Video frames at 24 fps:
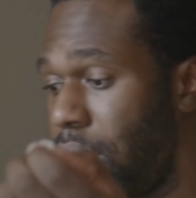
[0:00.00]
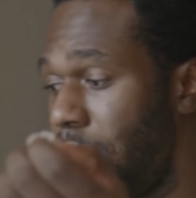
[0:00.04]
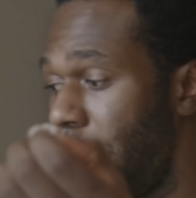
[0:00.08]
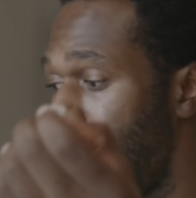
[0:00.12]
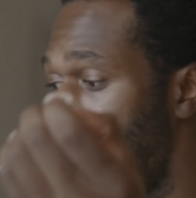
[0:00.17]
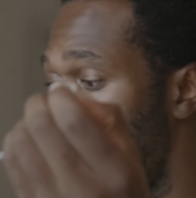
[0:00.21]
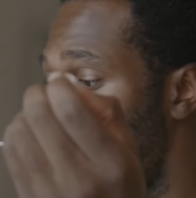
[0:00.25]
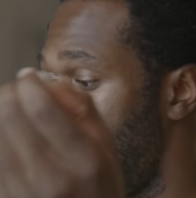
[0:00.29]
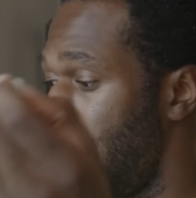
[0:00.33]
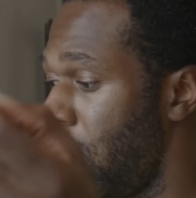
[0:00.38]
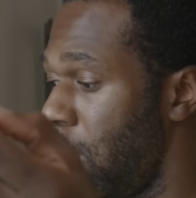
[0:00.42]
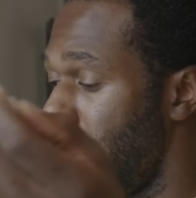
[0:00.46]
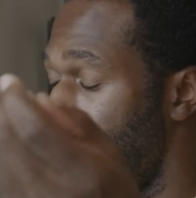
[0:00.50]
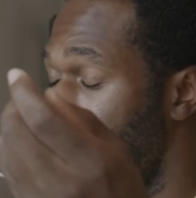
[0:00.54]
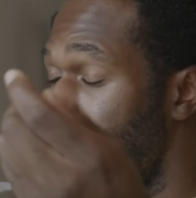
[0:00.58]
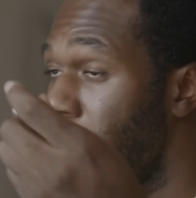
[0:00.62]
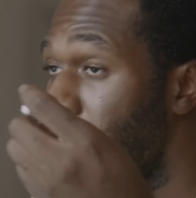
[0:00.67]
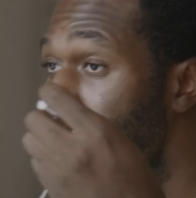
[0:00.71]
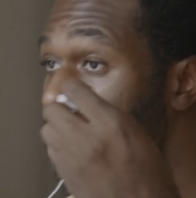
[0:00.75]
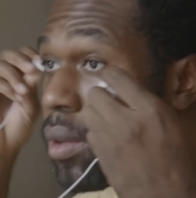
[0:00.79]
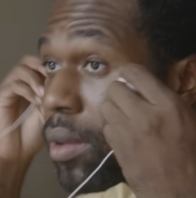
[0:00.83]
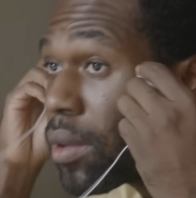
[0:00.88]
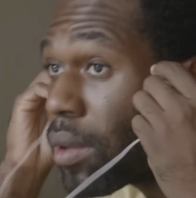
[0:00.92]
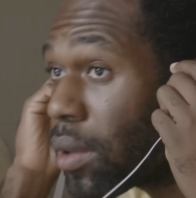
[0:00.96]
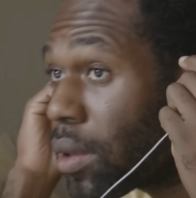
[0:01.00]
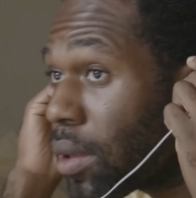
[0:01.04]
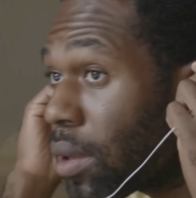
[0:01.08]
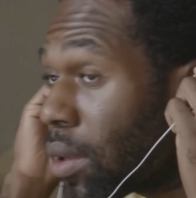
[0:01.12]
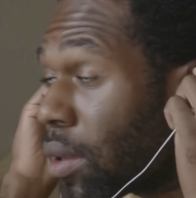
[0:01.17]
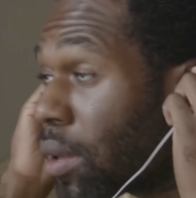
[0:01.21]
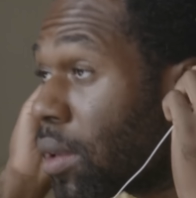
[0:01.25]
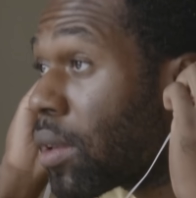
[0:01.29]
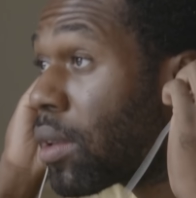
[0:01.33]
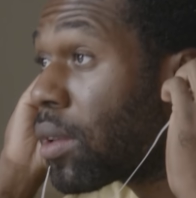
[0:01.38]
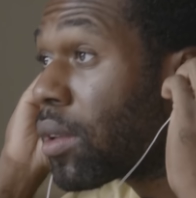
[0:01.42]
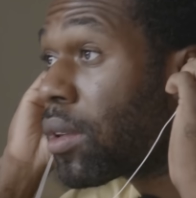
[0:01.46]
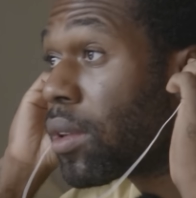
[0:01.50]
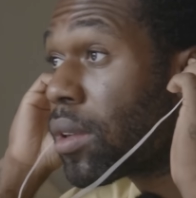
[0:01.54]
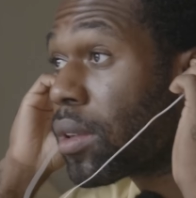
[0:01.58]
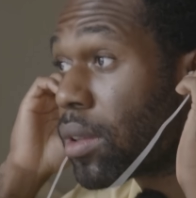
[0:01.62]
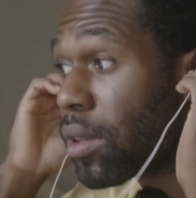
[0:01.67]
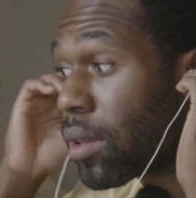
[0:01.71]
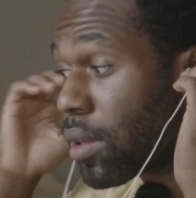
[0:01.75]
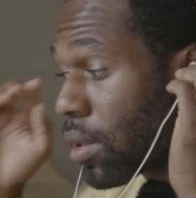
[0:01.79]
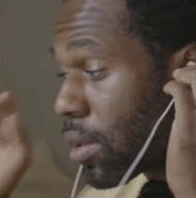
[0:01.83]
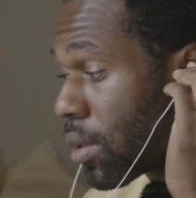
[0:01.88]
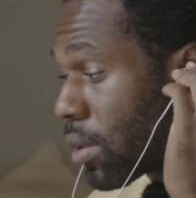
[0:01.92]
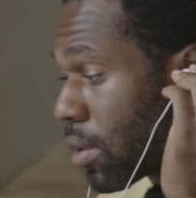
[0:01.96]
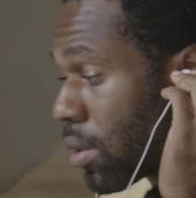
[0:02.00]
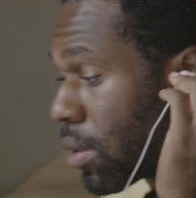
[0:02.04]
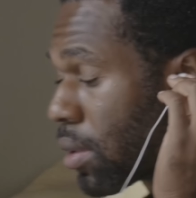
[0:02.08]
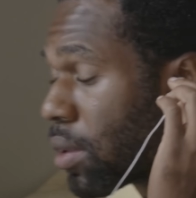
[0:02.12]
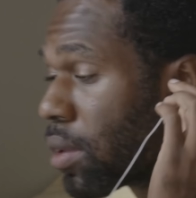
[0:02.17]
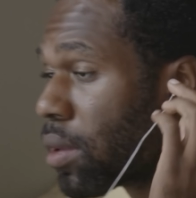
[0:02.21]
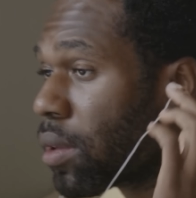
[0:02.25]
a very happy man. So this is with